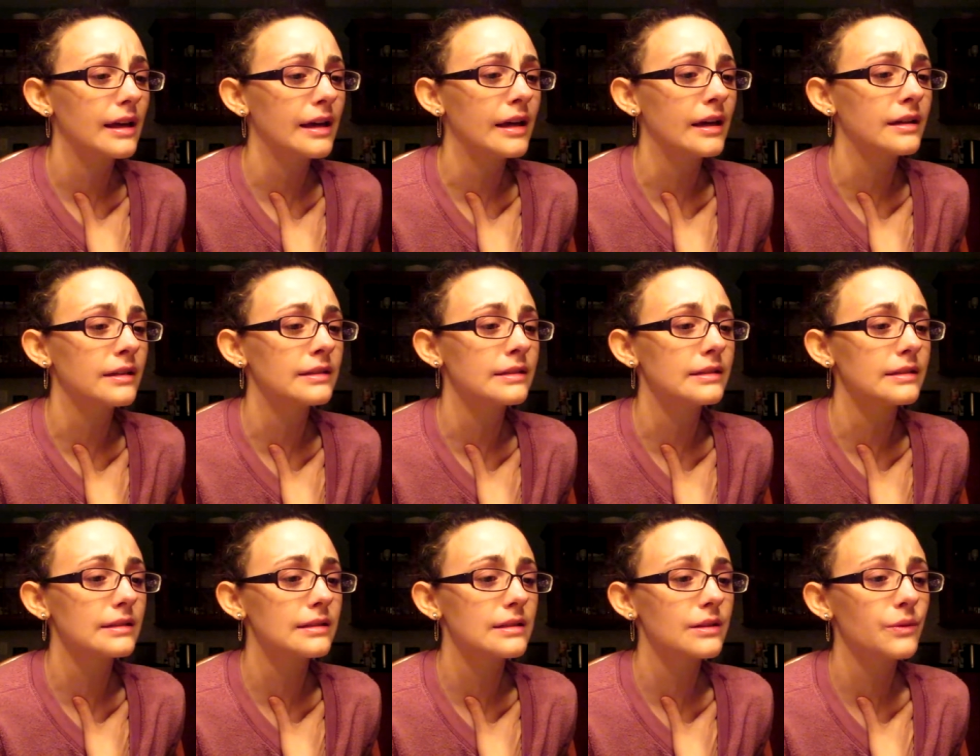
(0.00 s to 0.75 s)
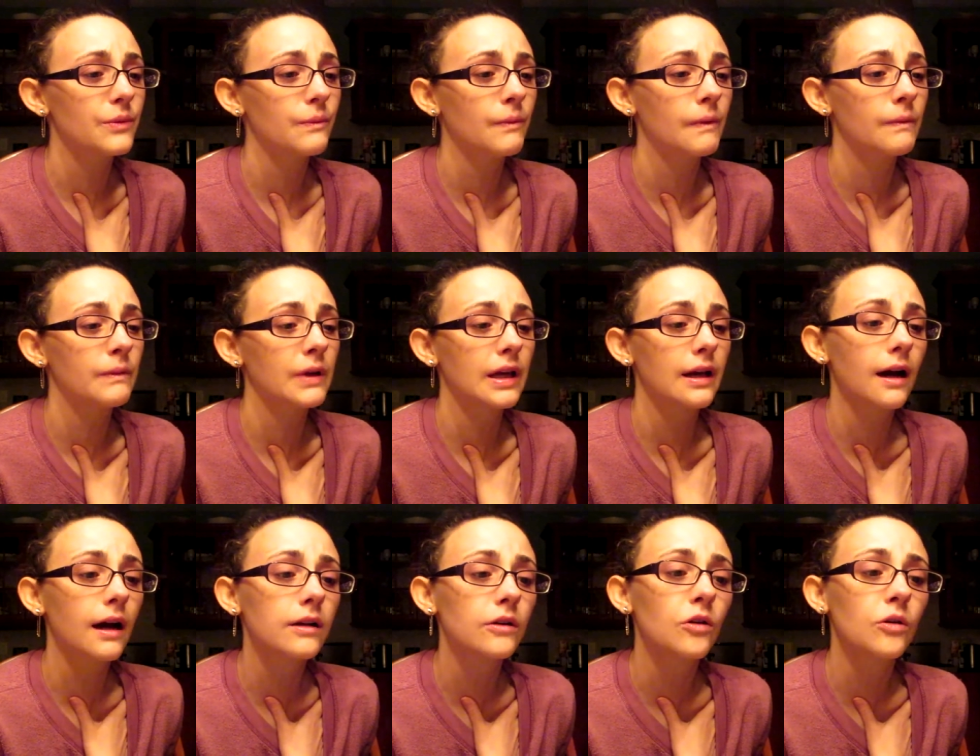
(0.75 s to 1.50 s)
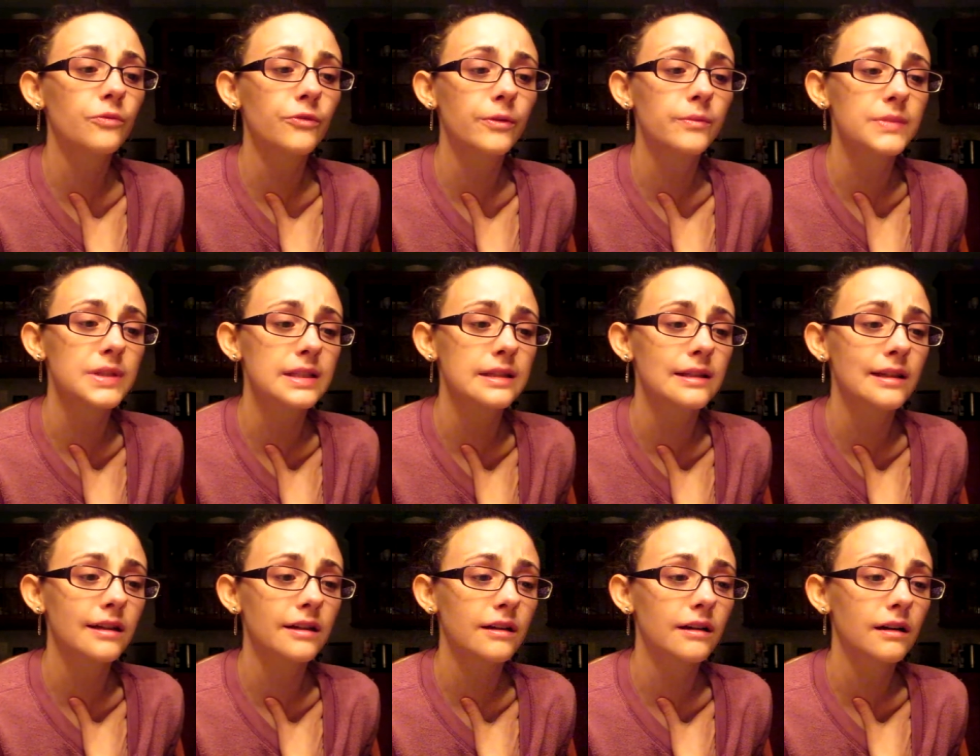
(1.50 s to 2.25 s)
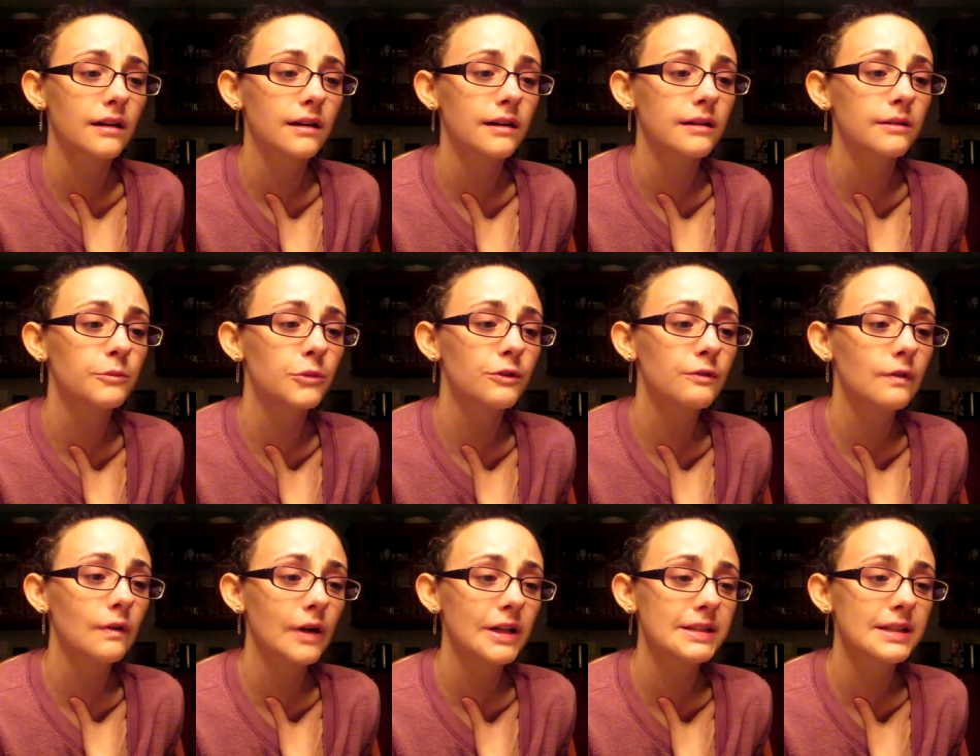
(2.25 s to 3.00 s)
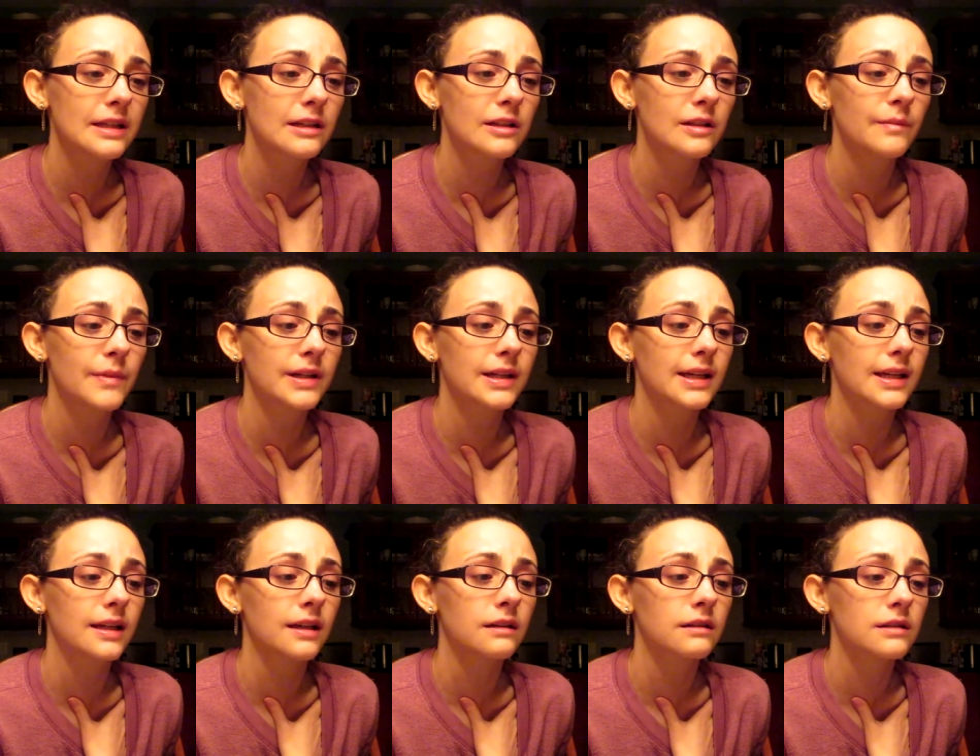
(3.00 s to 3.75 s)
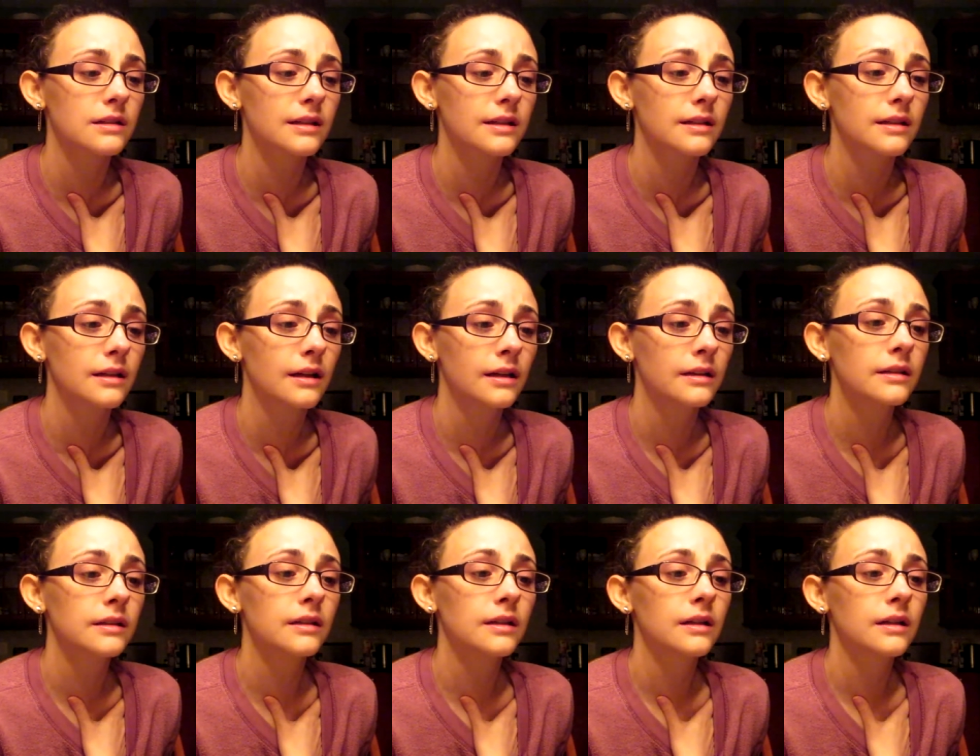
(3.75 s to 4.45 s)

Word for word: And when we got home from seeing her, before I take the medication,